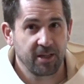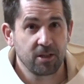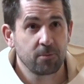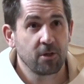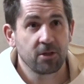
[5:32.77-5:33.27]
this
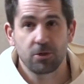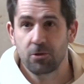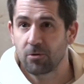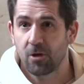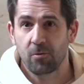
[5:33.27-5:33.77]
person you
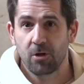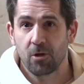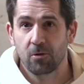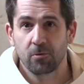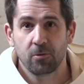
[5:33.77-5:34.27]
don't
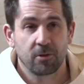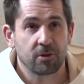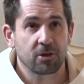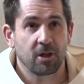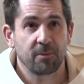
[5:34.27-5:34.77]
know that's
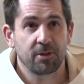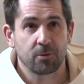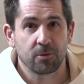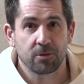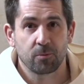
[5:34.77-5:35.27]
come
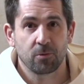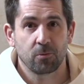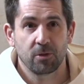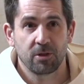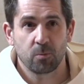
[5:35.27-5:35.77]
into us with all
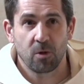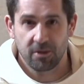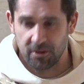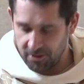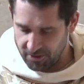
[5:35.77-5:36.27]
these
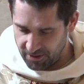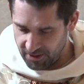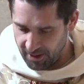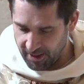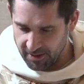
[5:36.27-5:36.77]
wonders and
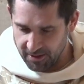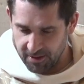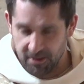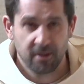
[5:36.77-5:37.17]
signs,